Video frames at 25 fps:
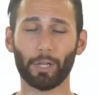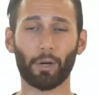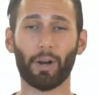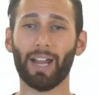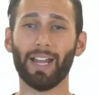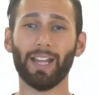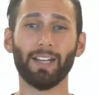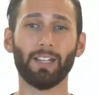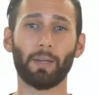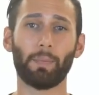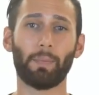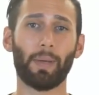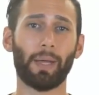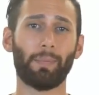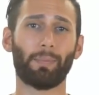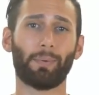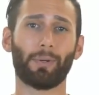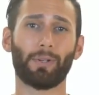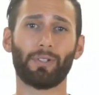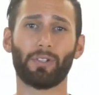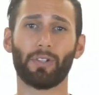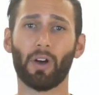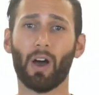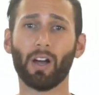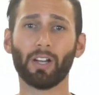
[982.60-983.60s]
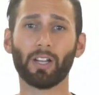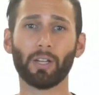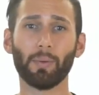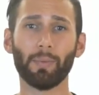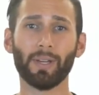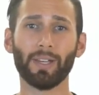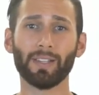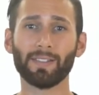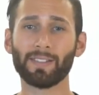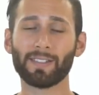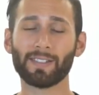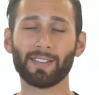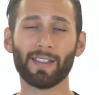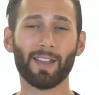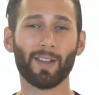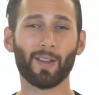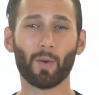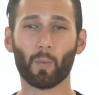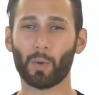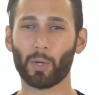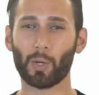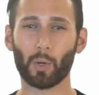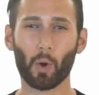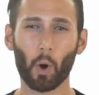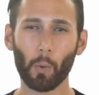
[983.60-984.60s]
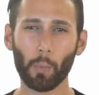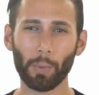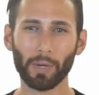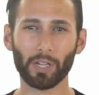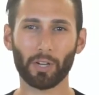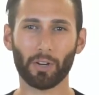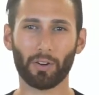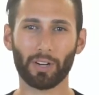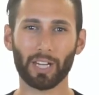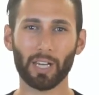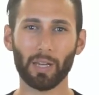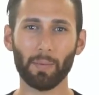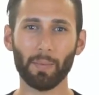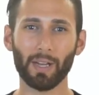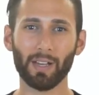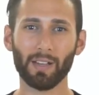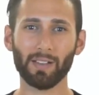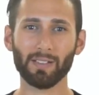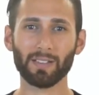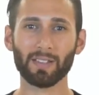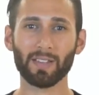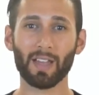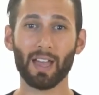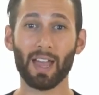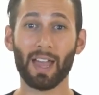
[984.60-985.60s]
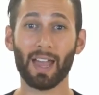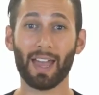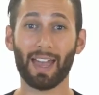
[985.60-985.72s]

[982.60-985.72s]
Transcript: you're handed paper documents, when you open your emails,